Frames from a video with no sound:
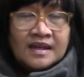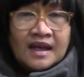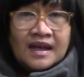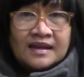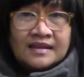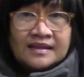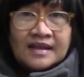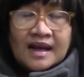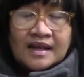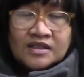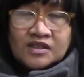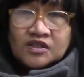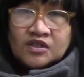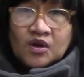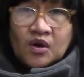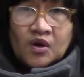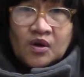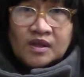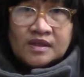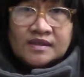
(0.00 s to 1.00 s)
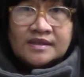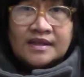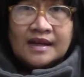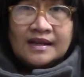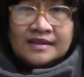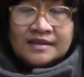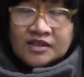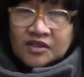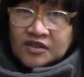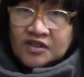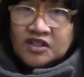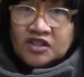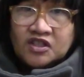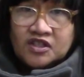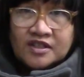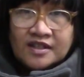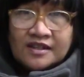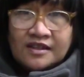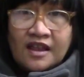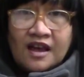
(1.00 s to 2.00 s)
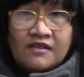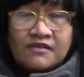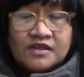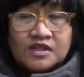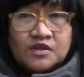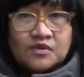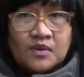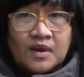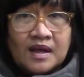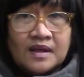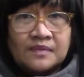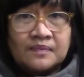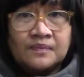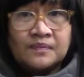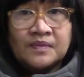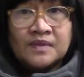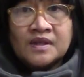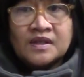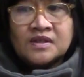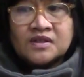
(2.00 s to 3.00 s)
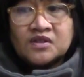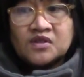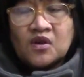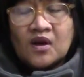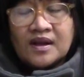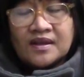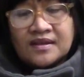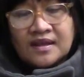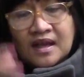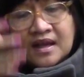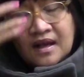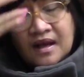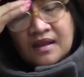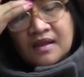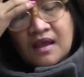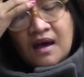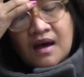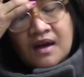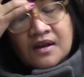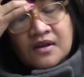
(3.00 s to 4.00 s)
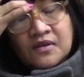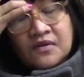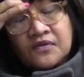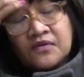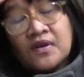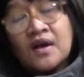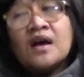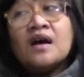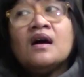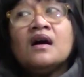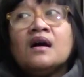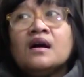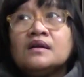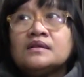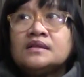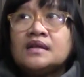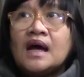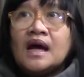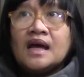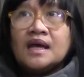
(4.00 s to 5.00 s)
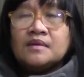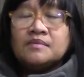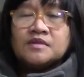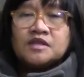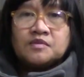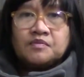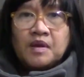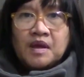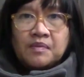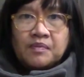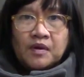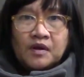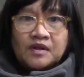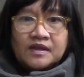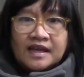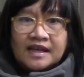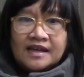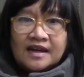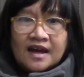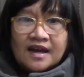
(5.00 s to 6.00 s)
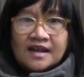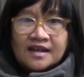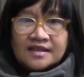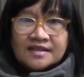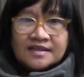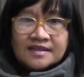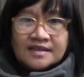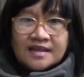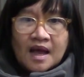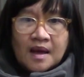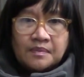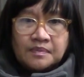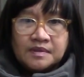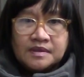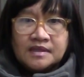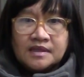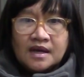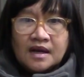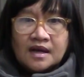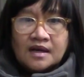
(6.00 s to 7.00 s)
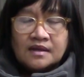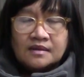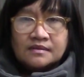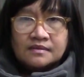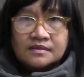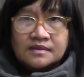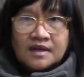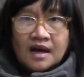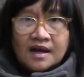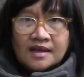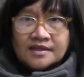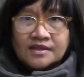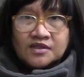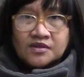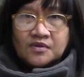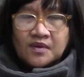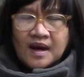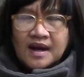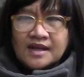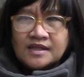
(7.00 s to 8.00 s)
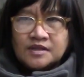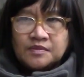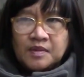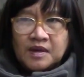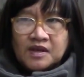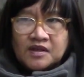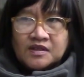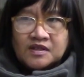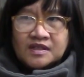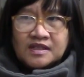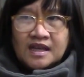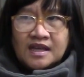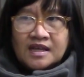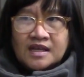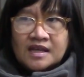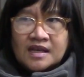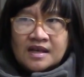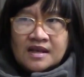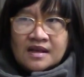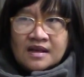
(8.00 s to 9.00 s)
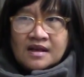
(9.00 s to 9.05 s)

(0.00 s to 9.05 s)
And that's called unconditional love as well. So I think a lot of times people cannot accept God's grace because they